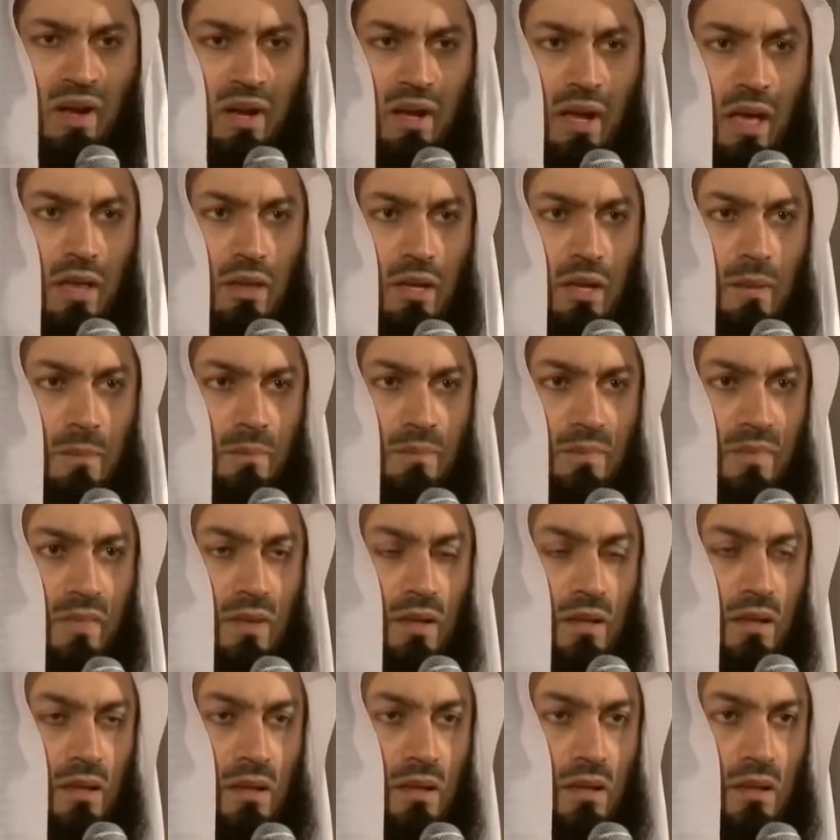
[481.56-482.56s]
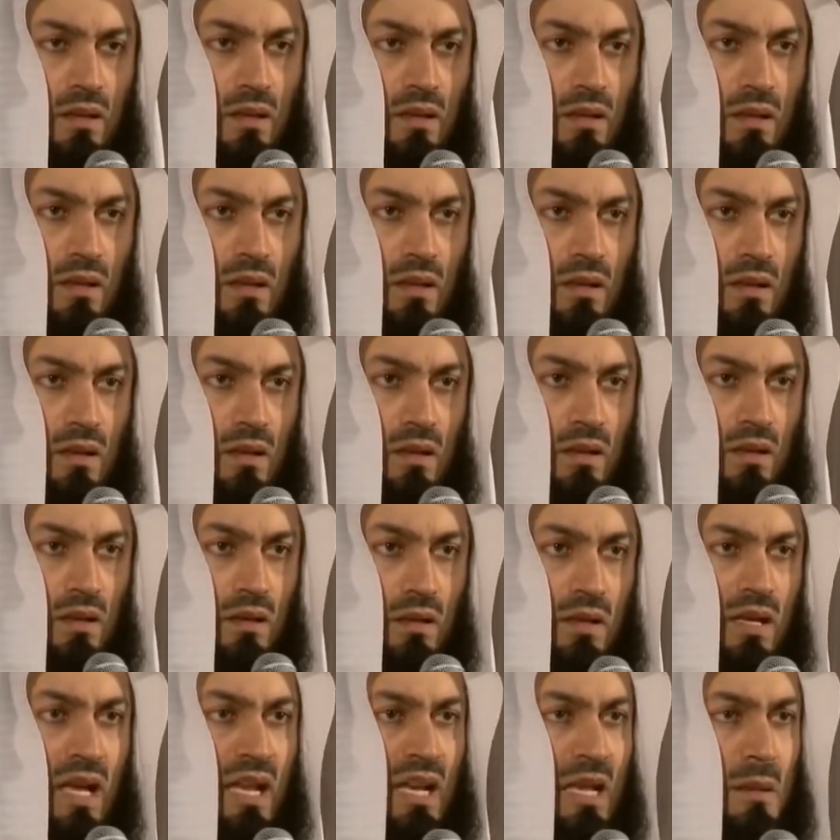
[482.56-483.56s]
one another.
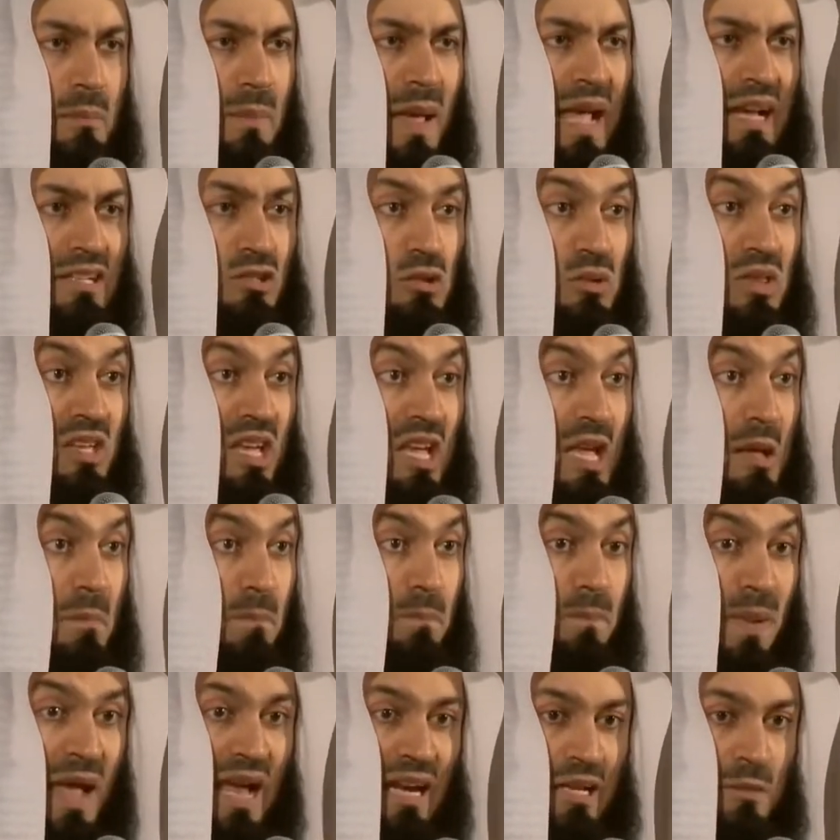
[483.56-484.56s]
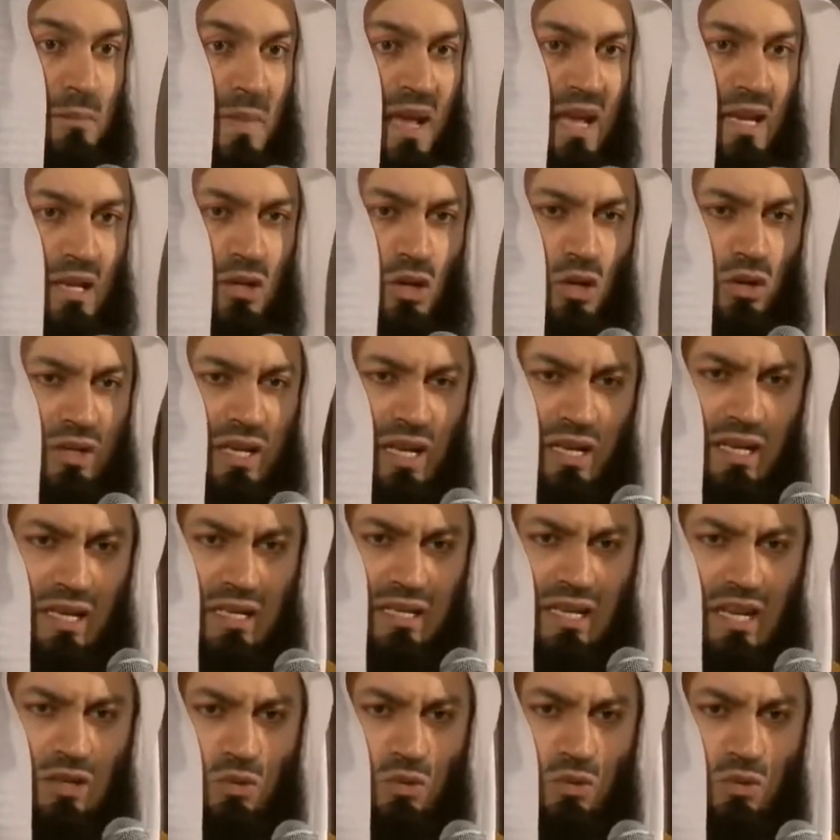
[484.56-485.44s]
Getting back to the impact made, look at it.